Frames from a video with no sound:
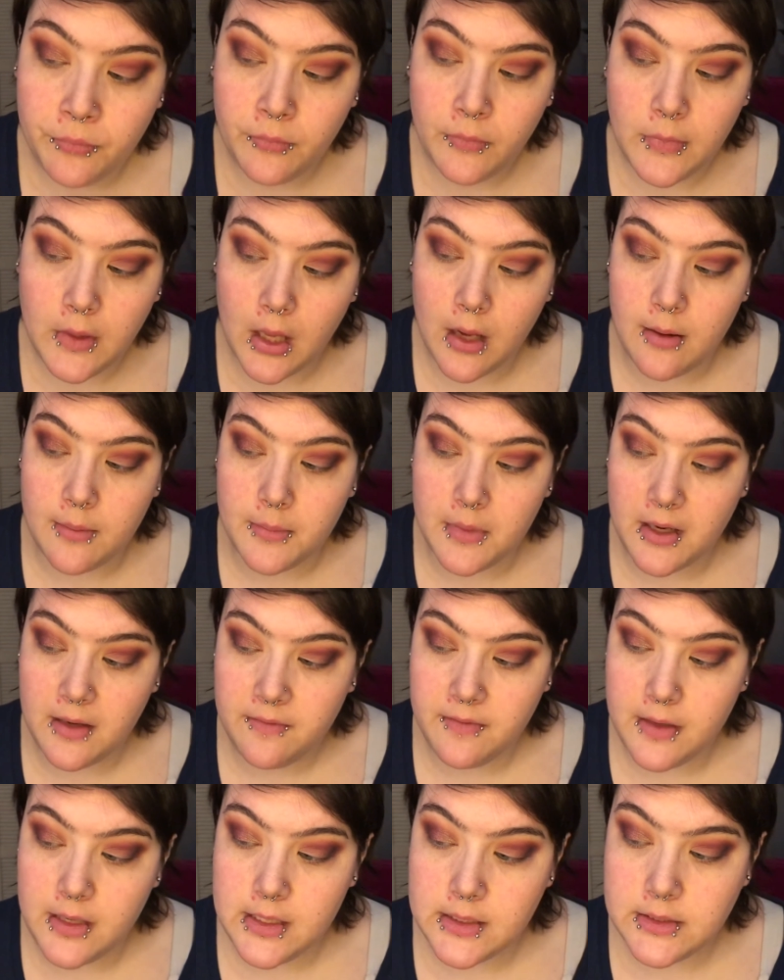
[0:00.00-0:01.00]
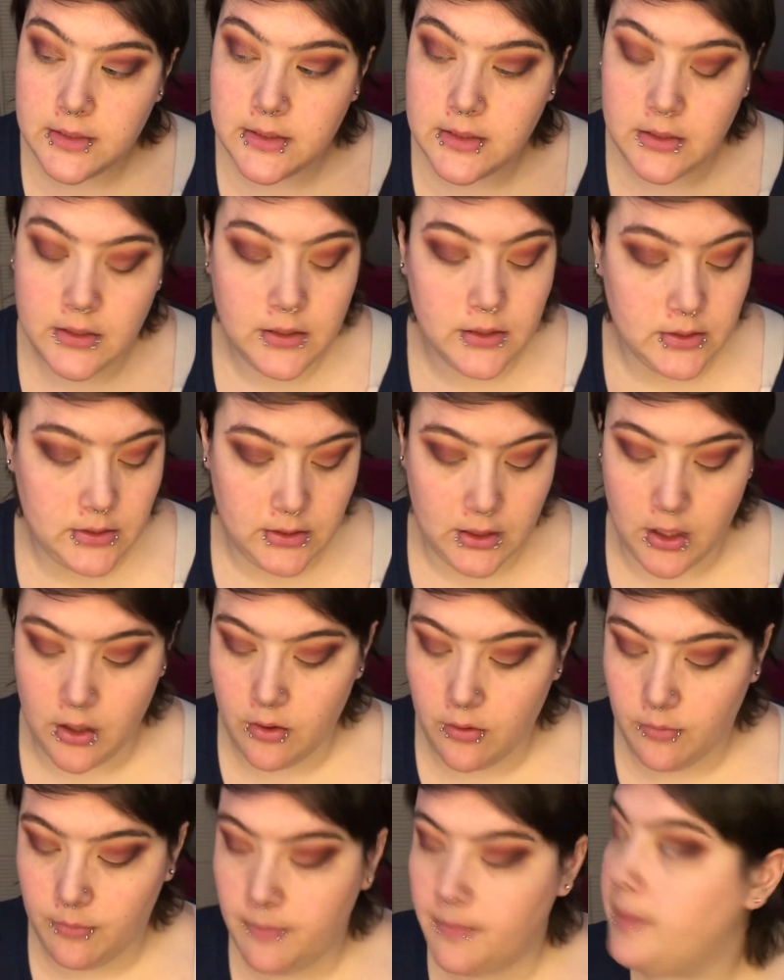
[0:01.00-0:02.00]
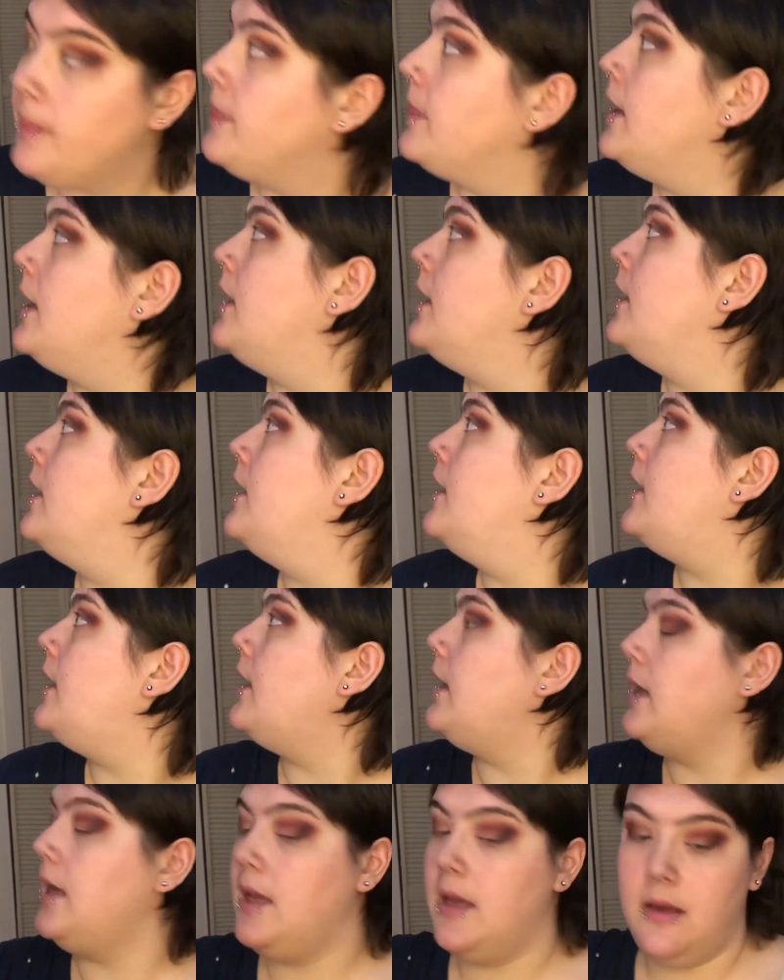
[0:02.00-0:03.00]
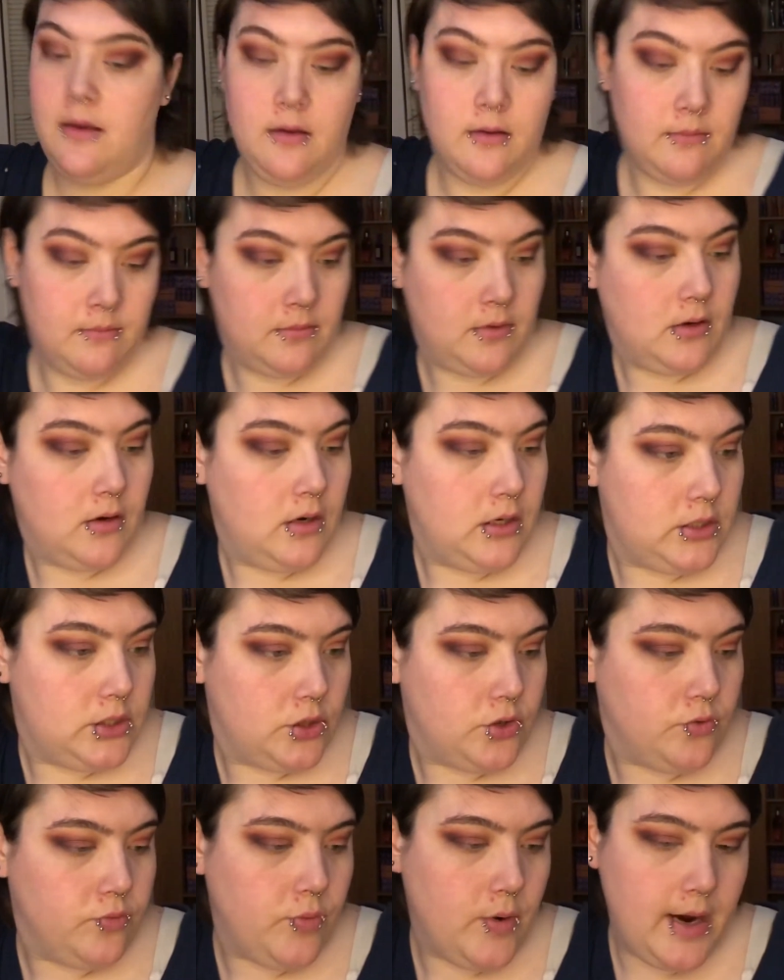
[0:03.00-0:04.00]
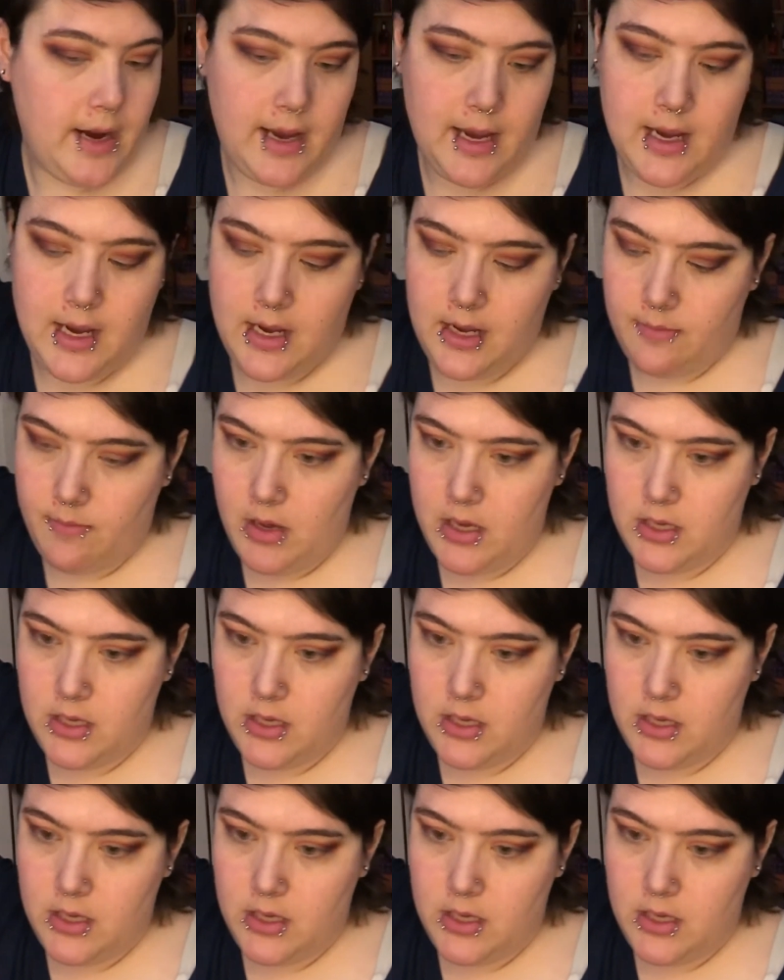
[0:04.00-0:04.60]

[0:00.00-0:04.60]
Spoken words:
on my face. So I am going to grab,